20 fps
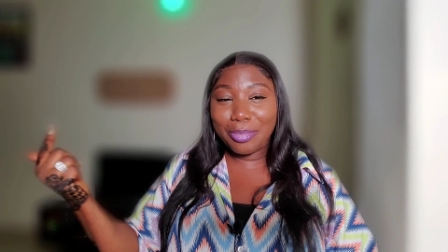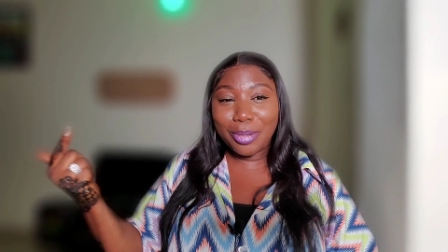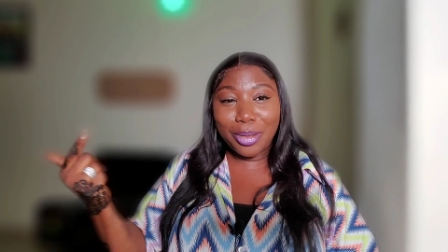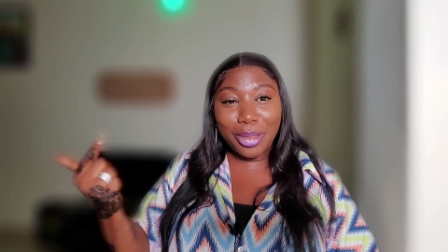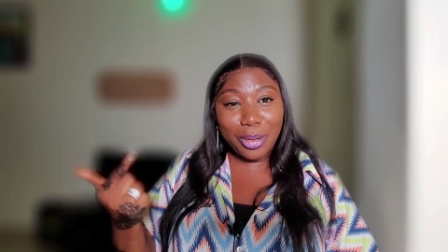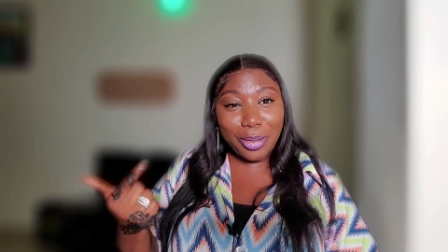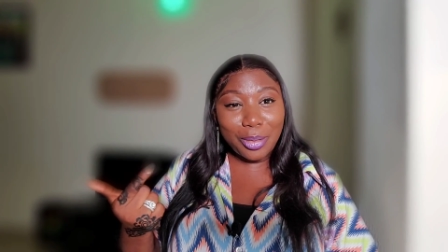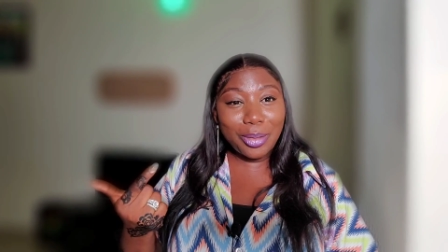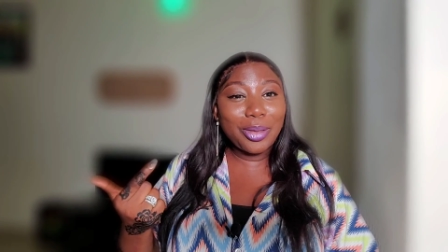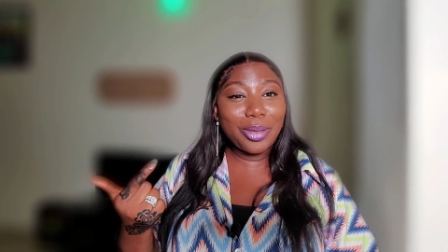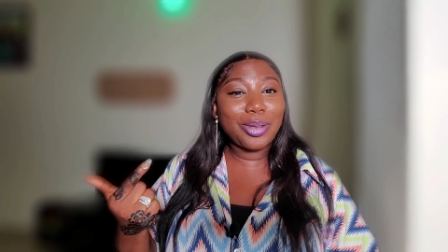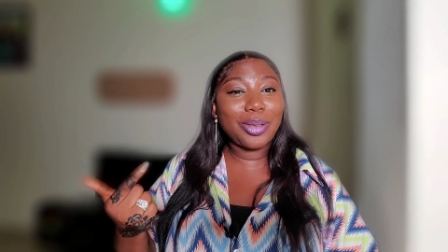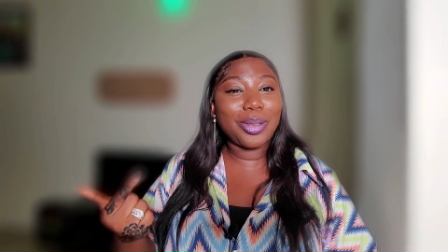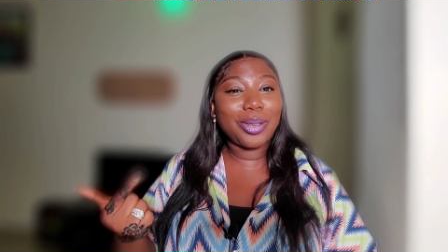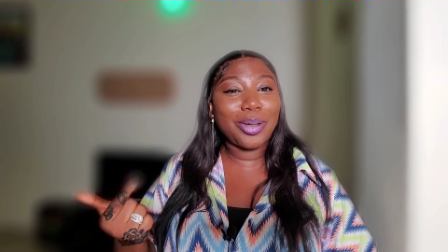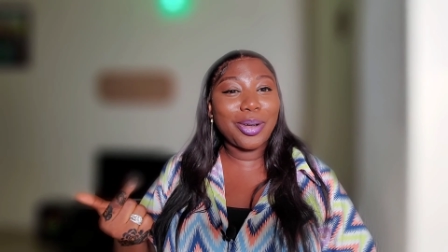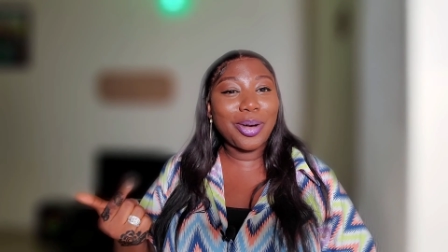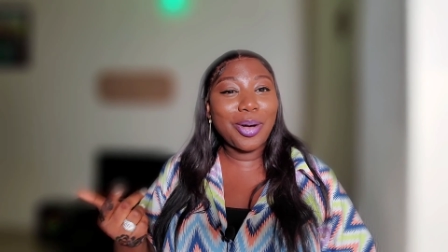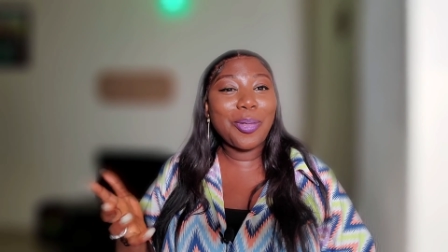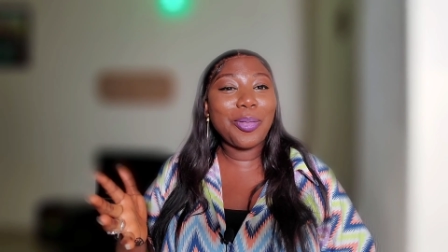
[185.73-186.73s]
through the
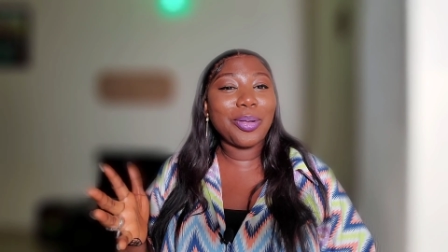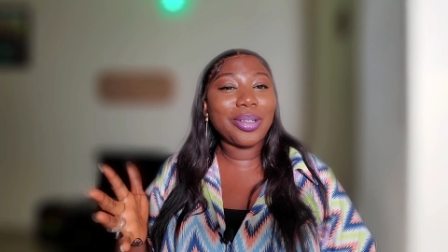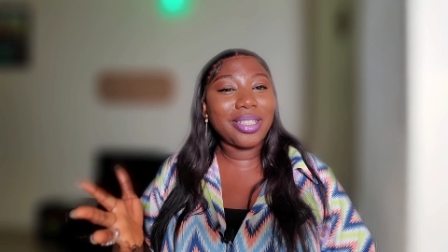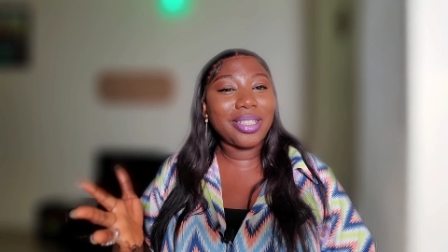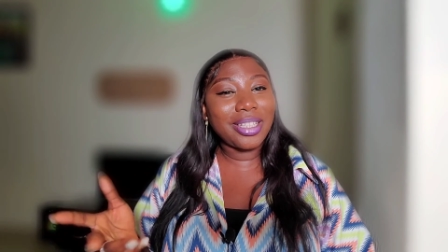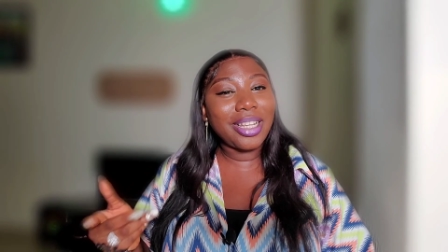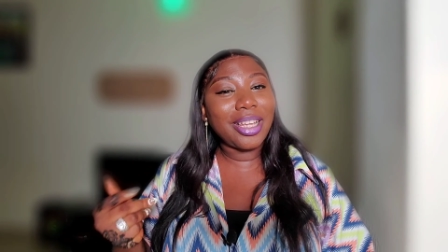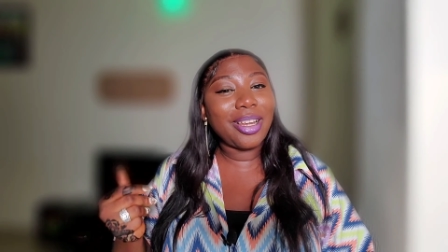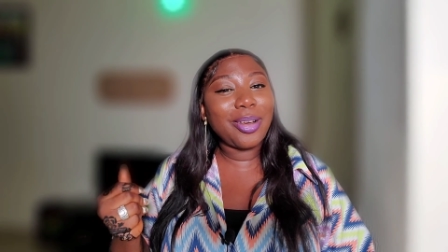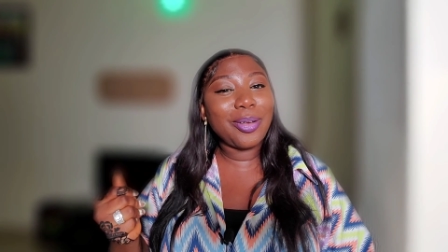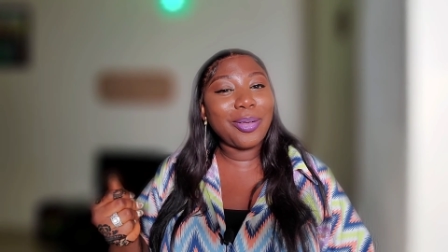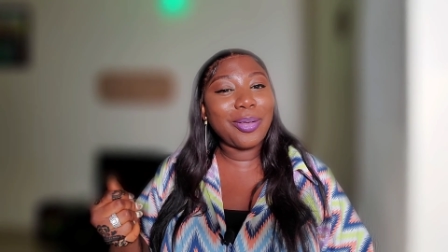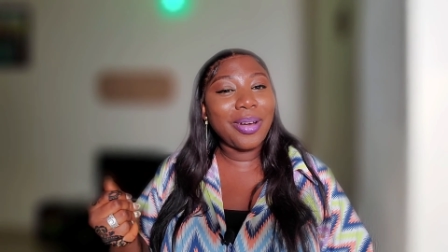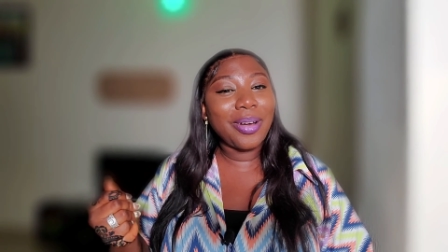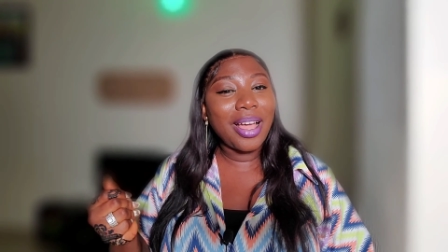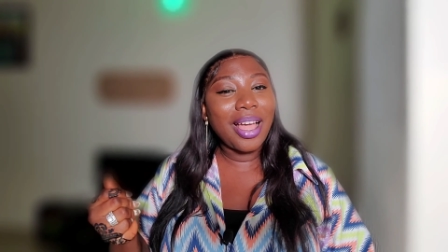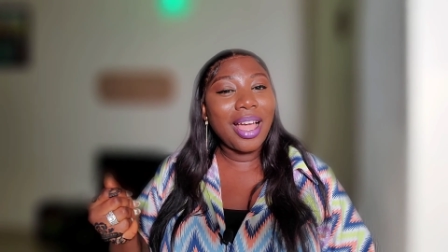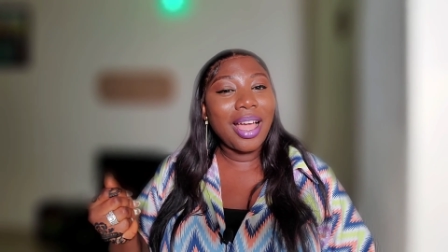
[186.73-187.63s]
door was Nelo.